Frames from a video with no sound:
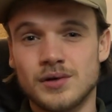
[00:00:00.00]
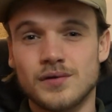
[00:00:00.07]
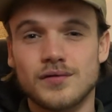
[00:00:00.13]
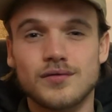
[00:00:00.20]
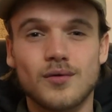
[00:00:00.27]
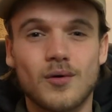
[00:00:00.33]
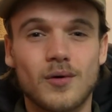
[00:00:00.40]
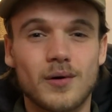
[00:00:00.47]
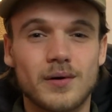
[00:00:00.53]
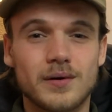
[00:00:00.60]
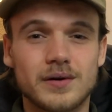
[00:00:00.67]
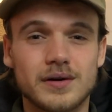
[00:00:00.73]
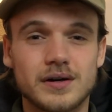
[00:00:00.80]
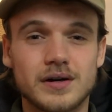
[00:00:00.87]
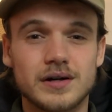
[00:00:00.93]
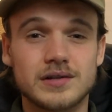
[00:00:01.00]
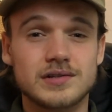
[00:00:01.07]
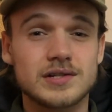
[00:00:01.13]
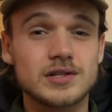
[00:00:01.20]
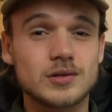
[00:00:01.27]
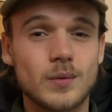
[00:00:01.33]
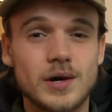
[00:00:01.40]
For a
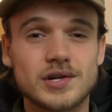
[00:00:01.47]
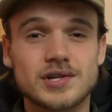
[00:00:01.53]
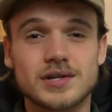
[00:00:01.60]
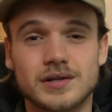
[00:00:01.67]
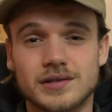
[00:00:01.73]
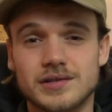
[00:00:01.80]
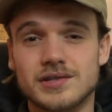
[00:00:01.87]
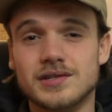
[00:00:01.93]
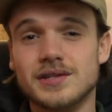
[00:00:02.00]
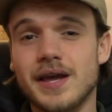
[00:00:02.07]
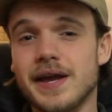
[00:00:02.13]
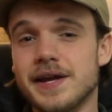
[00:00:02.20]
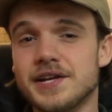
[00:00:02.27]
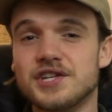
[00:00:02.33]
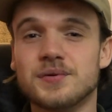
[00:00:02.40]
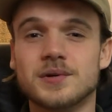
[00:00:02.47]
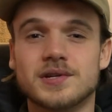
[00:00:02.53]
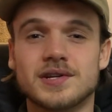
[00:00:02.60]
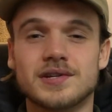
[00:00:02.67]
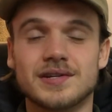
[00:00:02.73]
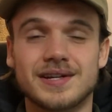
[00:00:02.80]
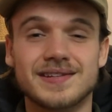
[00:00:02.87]
situation on stage, which
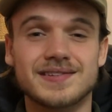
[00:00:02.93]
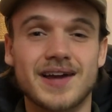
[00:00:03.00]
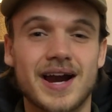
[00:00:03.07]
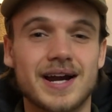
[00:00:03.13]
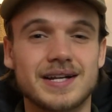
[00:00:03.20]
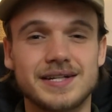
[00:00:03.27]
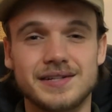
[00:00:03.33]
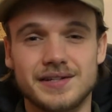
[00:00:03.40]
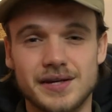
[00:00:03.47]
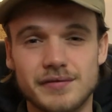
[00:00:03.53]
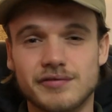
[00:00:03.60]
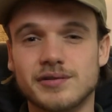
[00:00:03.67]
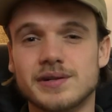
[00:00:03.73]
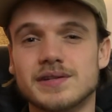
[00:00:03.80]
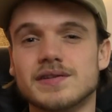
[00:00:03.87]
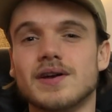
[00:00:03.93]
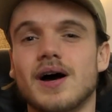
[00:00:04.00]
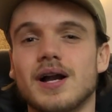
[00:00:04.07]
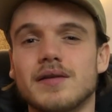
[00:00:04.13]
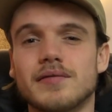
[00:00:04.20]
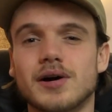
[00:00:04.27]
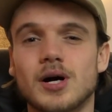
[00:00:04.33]
is entirely different,
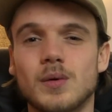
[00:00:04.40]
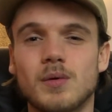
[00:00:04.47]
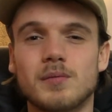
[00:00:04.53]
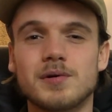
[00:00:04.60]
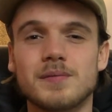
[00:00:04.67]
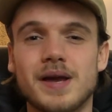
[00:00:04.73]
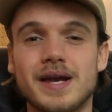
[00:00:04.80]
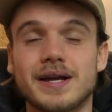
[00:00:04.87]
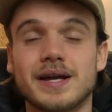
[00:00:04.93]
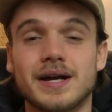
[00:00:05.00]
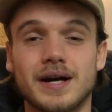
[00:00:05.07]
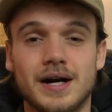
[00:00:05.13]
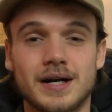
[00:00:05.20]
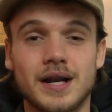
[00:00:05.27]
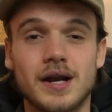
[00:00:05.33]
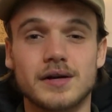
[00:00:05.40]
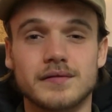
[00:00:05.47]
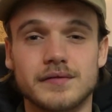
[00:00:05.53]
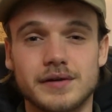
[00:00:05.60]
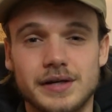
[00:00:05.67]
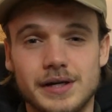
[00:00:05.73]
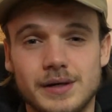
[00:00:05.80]
Alvaro will be making another
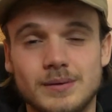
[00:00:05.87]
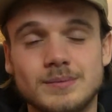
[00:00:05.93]
video.